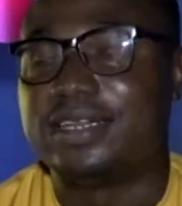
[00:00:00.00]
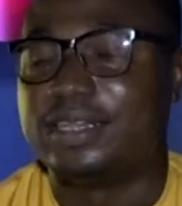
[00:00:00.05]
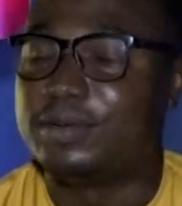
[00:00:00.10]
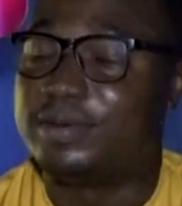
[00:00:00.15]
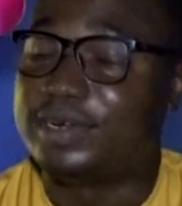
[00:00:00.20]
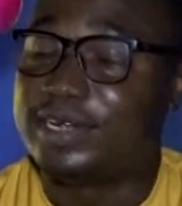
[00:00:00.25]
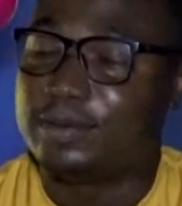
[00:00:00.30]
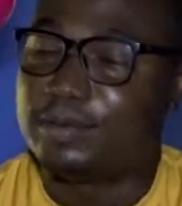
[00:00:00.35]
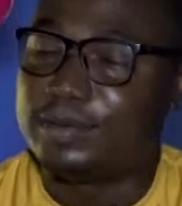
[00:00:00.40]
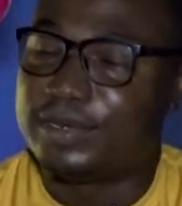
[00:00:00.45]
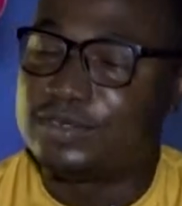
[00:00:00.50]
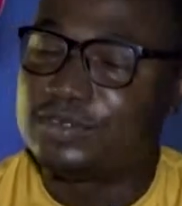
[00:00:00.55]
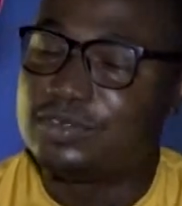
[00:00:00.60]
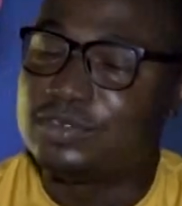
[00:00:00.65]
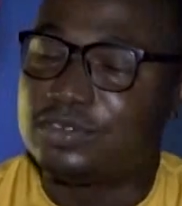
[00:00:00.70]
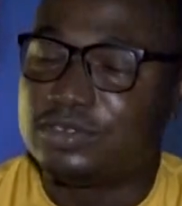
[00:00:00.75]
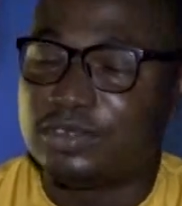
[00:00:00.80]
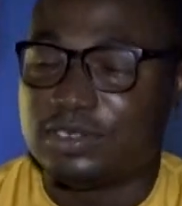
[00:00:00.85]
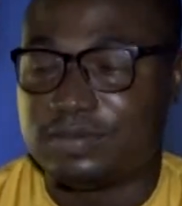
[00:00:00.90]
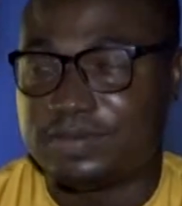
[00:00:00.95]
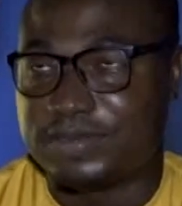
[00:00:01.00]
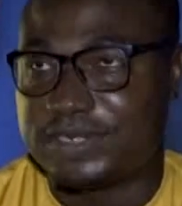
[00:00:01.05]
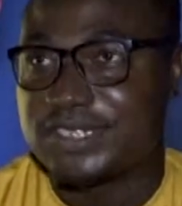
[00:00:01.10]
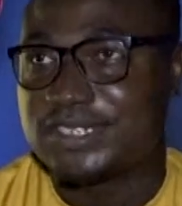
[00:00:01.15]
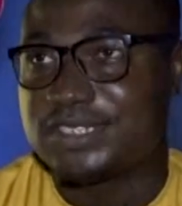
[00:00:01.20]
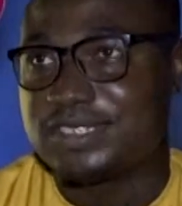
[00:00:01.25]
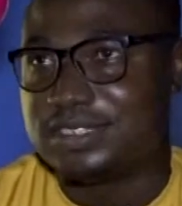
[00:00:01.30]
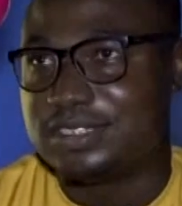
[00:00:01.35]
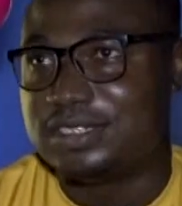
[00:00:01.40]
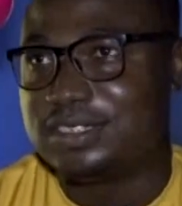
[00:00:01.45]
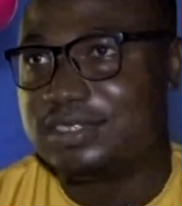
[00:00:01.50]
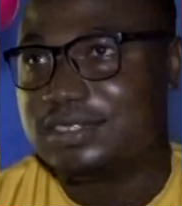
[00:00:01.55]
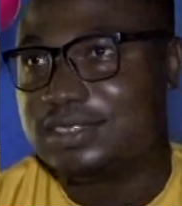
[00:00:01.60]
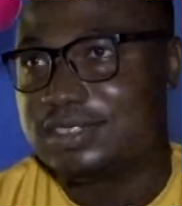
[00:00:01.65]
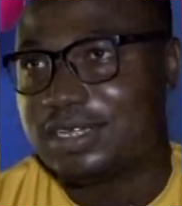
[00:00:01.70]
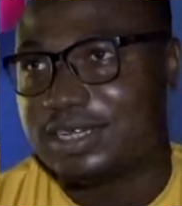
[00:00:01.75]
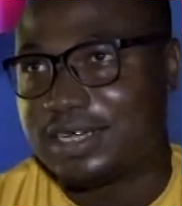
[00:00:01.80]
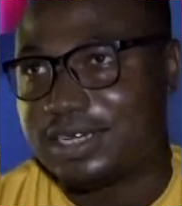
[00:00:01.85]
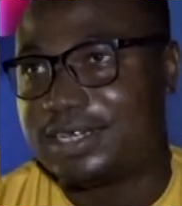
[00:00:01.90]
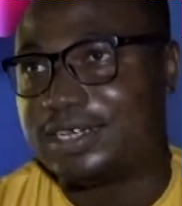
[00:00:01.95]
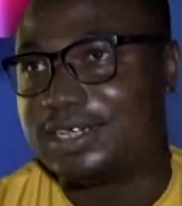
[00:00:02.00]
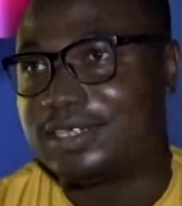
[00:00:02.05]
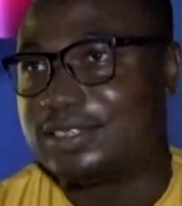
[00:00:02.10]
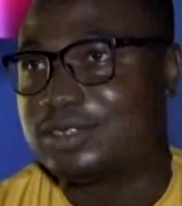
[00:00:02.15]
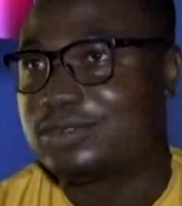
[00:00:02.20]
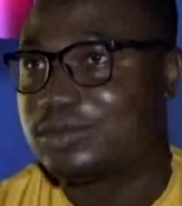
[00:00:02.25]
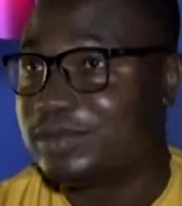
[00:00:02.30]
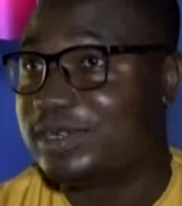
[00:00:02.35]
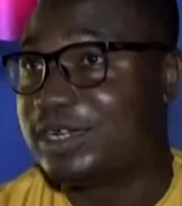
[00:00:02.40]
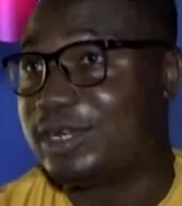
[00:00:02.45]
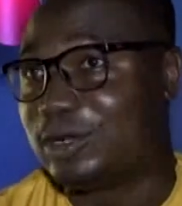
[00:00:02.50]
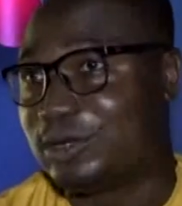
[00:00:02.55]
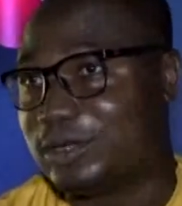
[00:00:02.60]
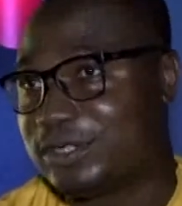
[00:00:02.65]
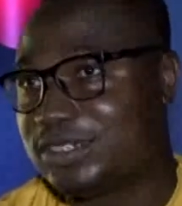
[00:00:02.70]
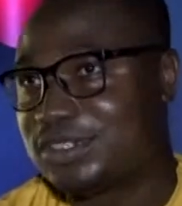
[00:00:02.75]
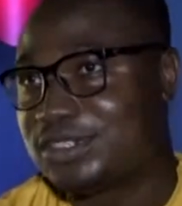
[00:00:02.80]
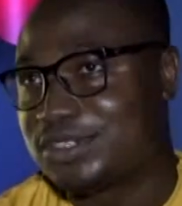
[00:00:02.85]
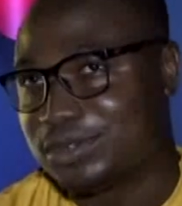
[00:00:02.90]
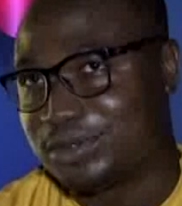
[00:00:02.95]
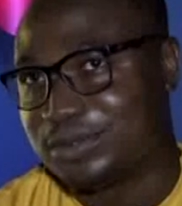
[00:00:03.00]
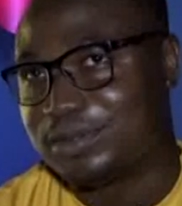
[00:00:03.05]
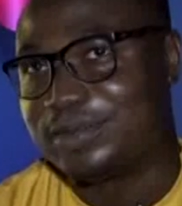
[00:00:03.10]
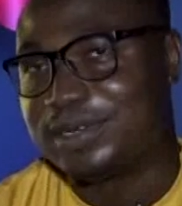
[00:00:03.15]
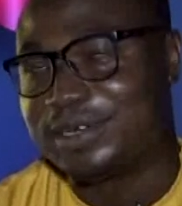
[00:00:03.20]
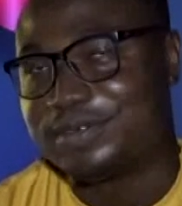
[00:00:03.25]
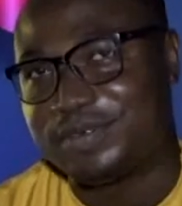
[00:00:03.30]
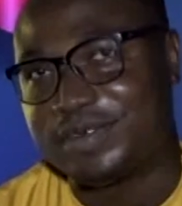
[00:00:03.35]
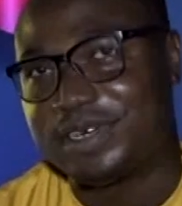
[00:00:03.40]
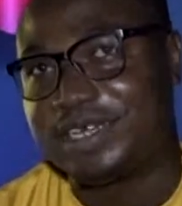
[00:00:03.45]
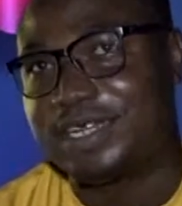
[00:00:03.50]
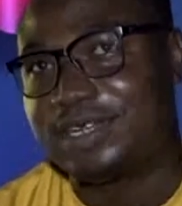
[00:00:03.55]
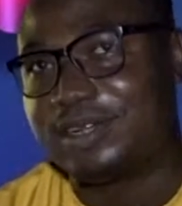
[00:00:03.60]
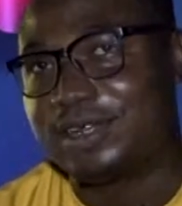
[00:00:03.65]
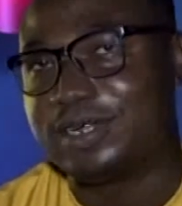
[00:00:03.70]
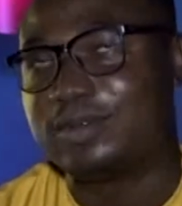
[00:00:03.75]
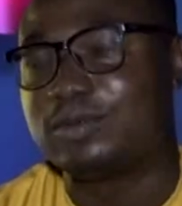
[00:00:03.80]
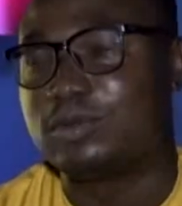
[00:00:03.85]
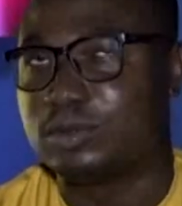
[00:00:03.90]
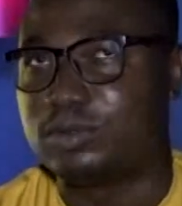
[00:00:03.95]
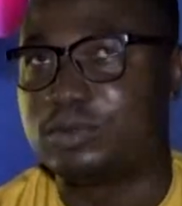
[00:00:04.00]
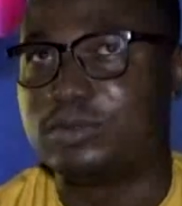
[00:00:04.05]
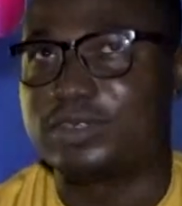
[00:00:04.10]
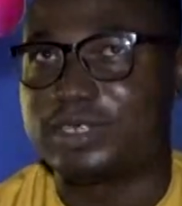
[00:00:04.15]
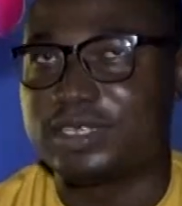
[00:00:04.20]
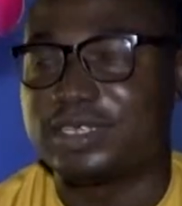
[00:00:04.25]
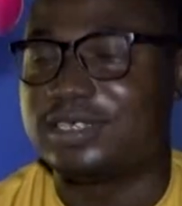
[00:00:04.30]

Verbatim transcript: Then when I went to university, I cooked a lot, so I figured out that, oh,